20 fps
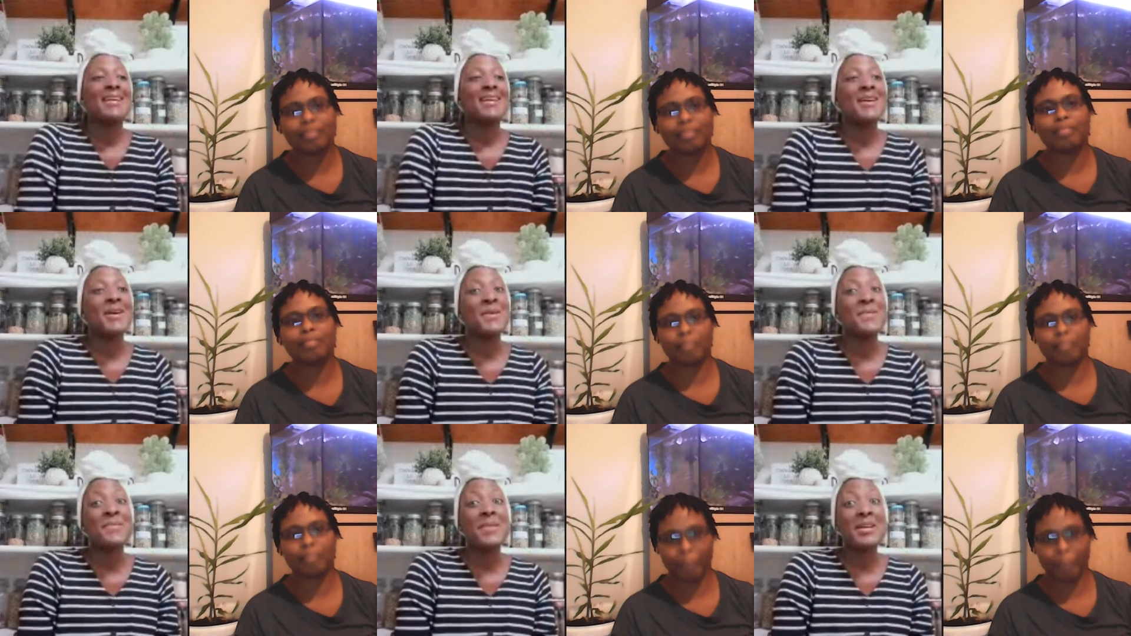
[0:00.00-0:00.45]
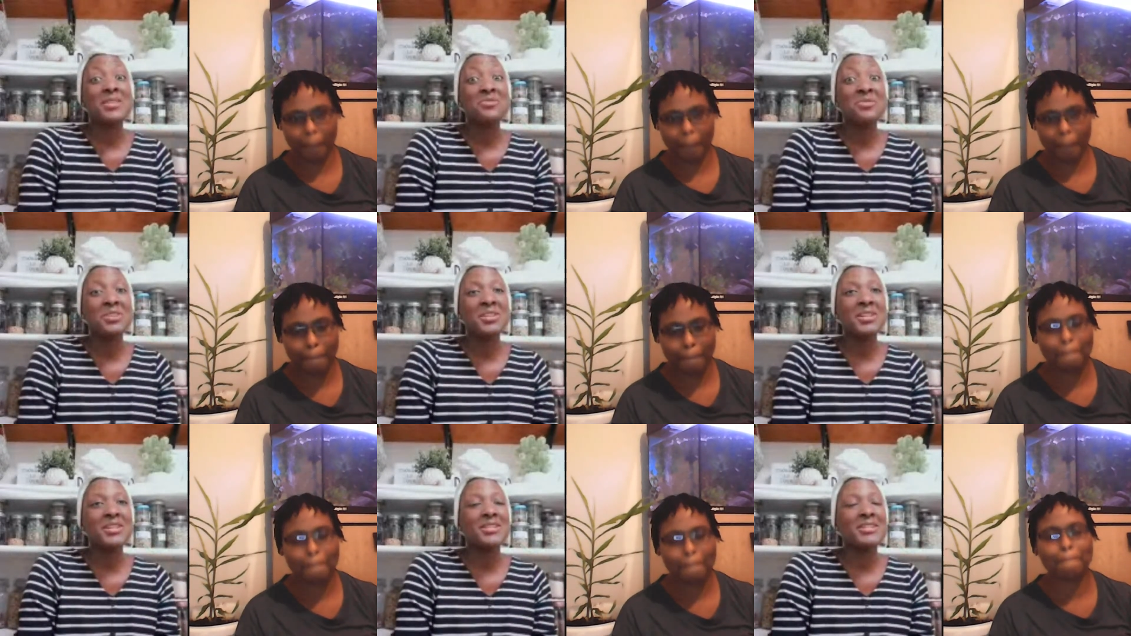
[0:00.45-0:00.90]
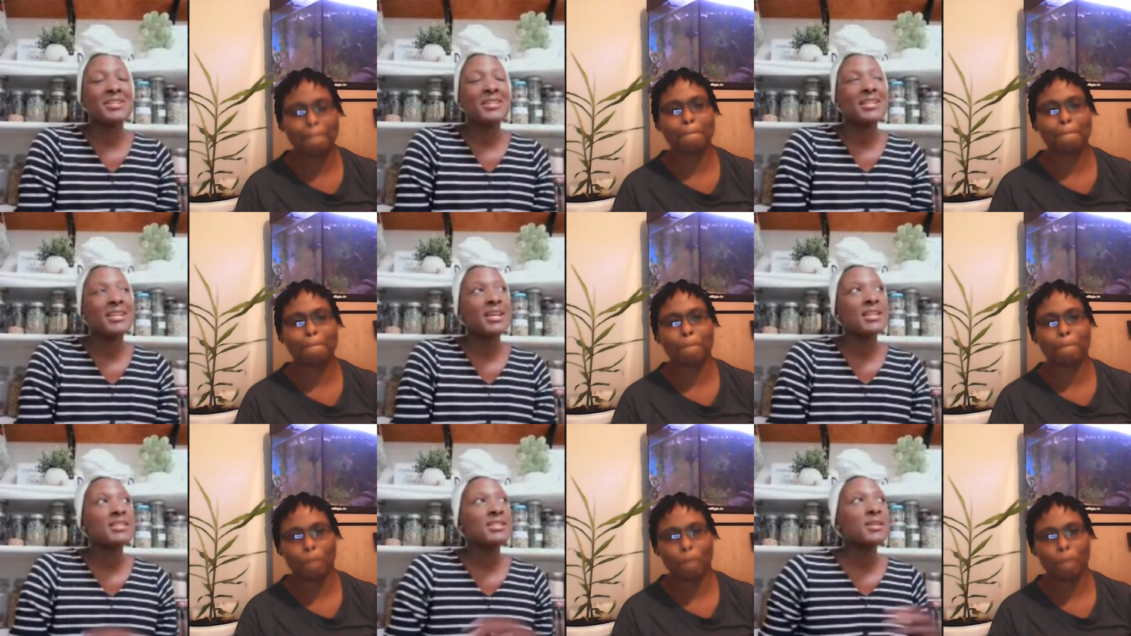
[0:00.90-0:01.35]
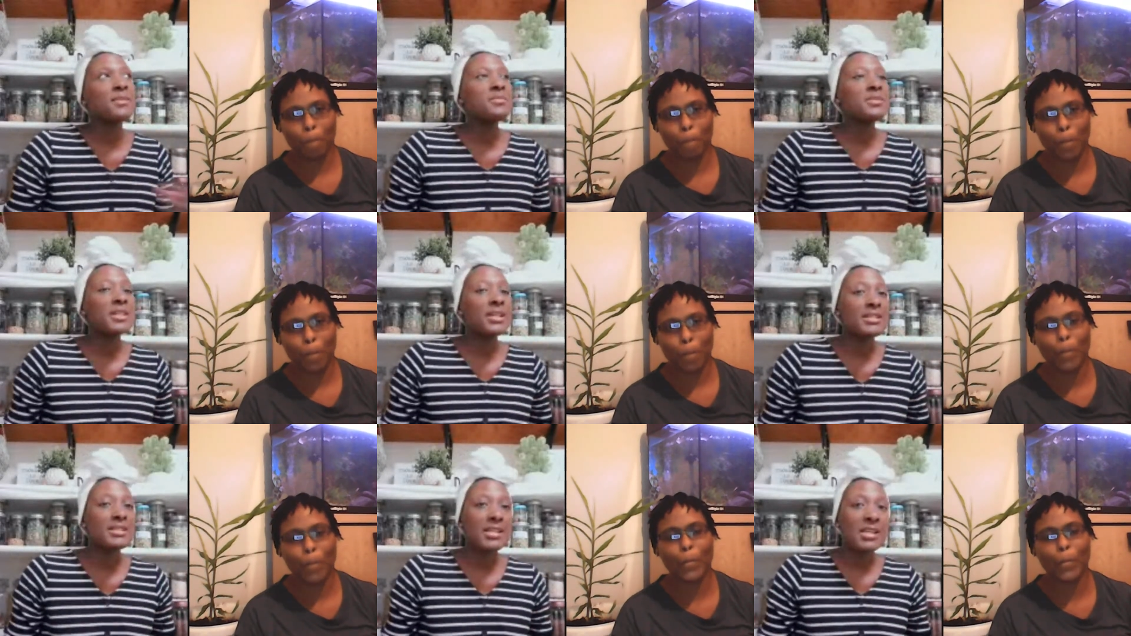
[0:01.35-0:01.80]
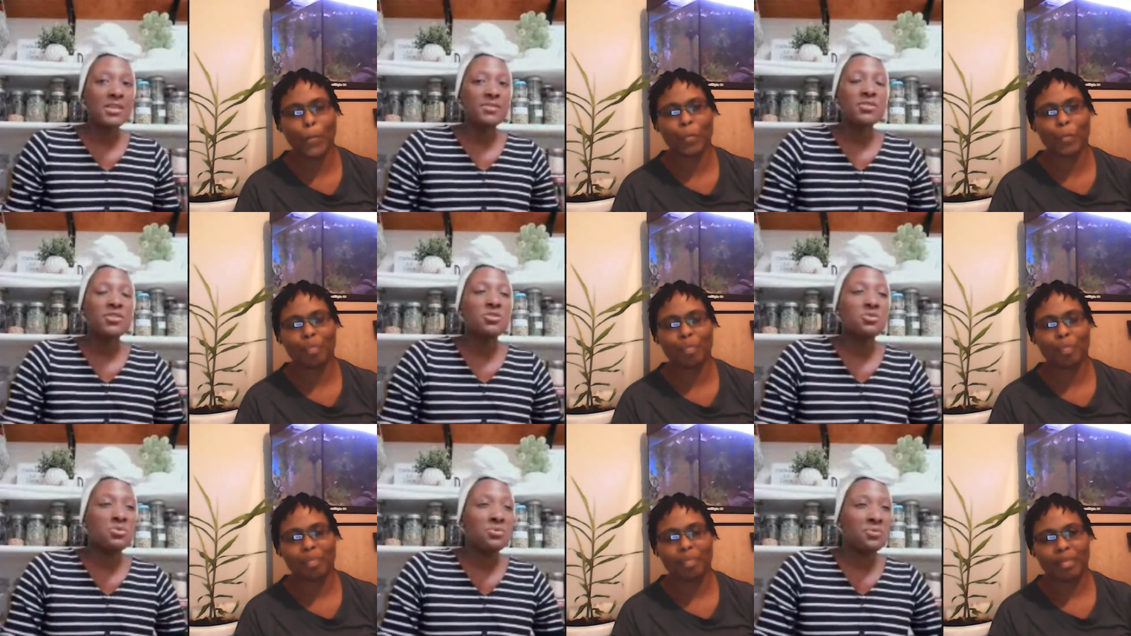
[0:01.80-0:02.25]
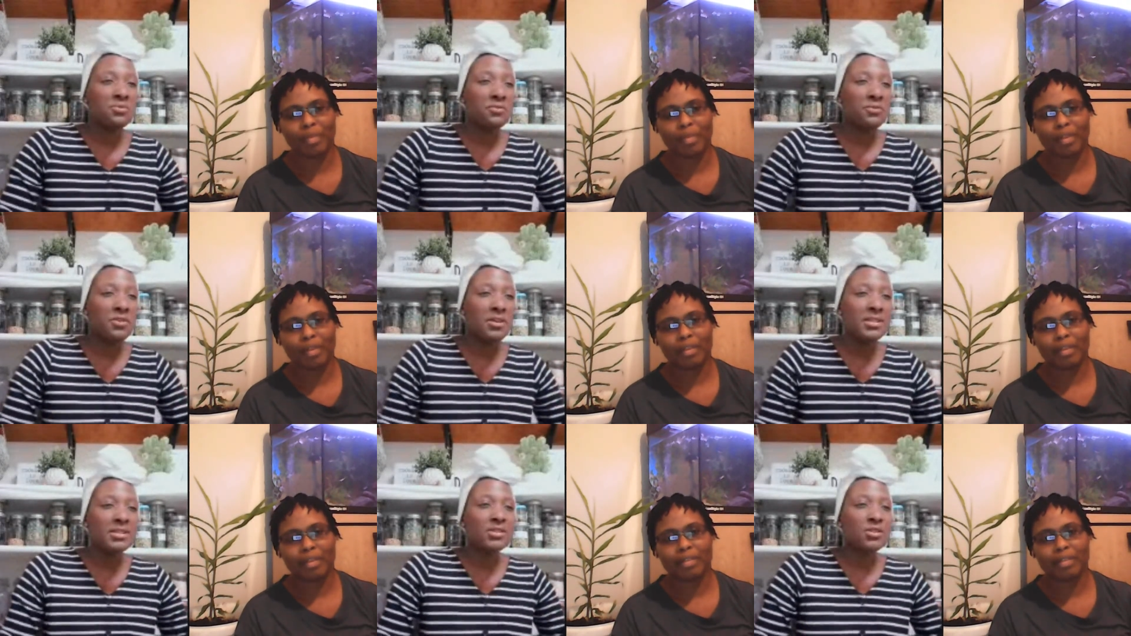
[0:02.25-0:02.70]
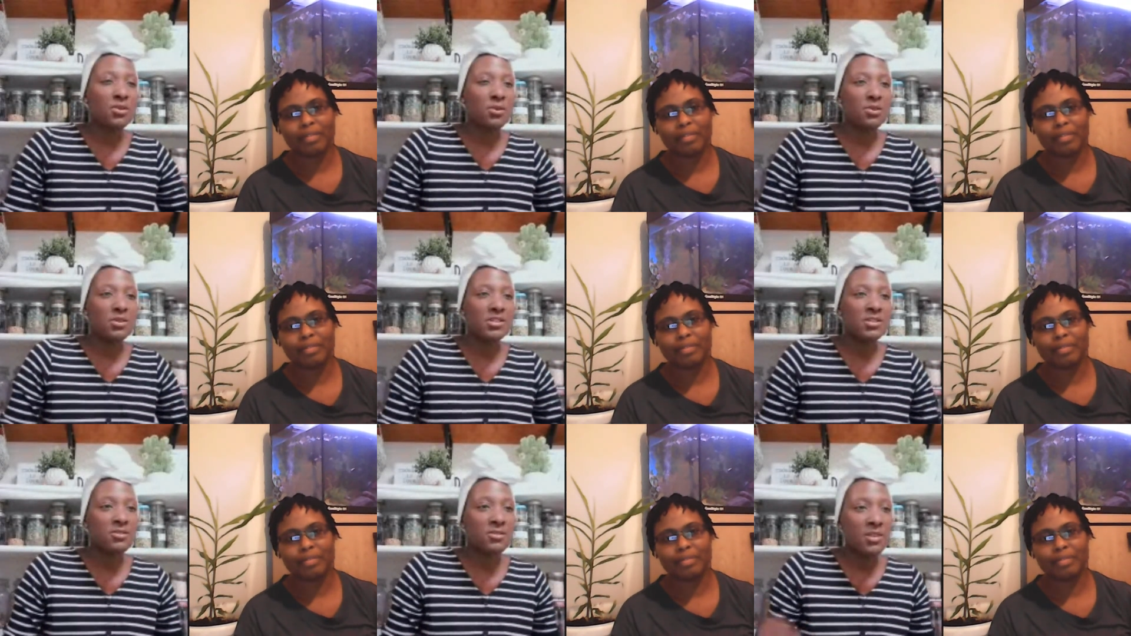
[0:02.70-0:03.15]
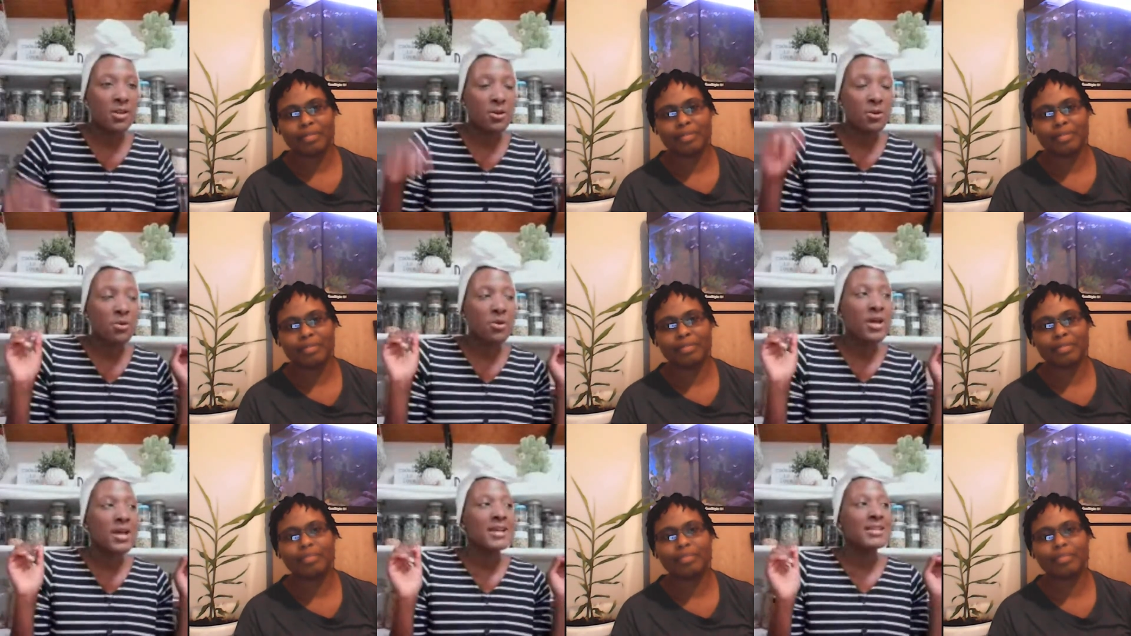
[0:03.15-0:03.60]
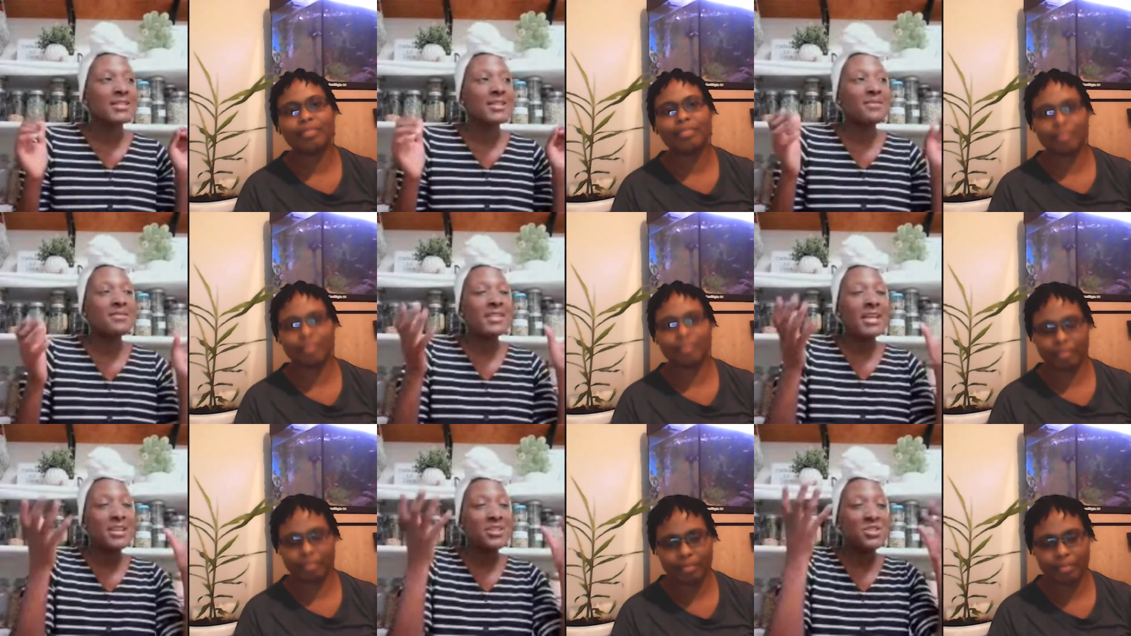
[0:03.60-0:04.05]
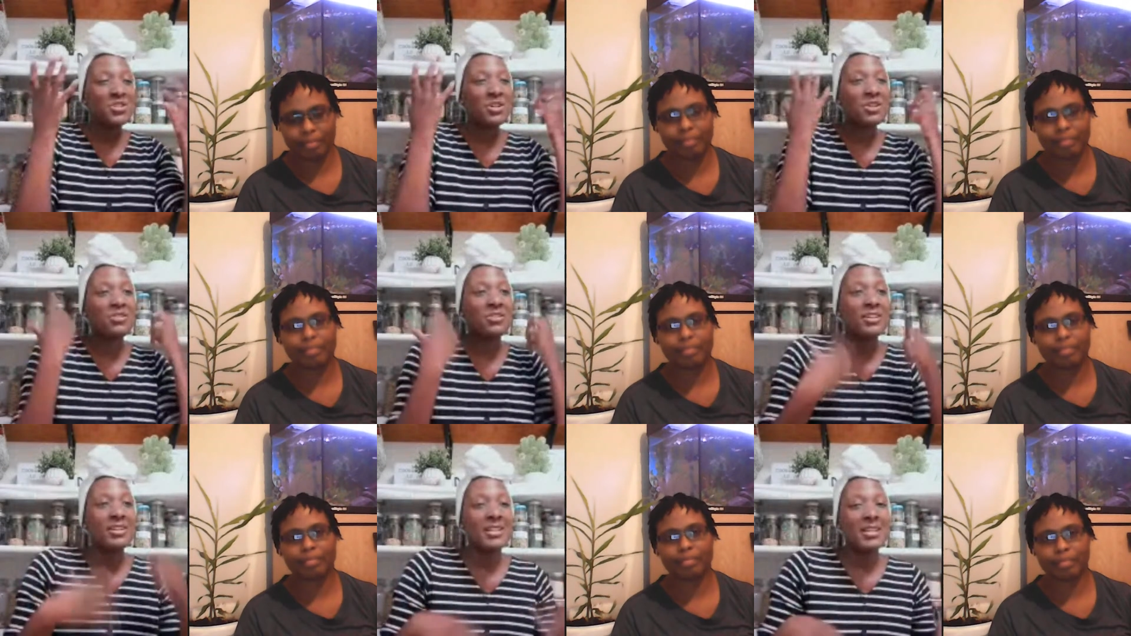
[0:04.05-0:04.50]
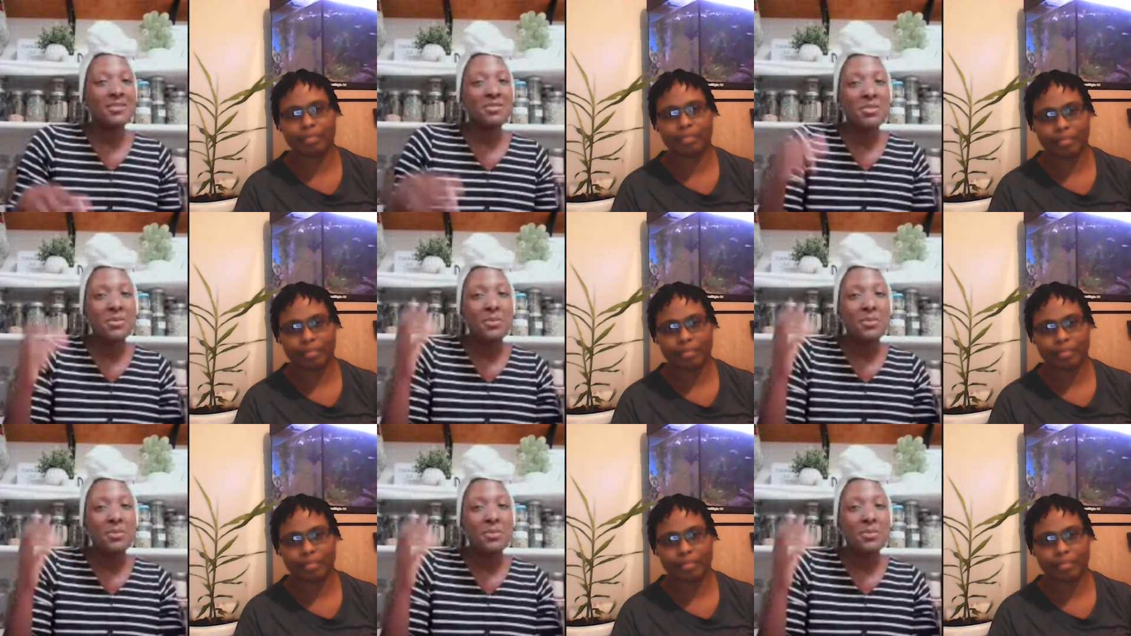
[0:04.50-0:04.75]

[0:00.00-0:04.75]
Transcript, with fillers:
Speaker 1: Um, mm-hmm. That's really good. And sometimes they even do foot soaks. So sometimes you can relieve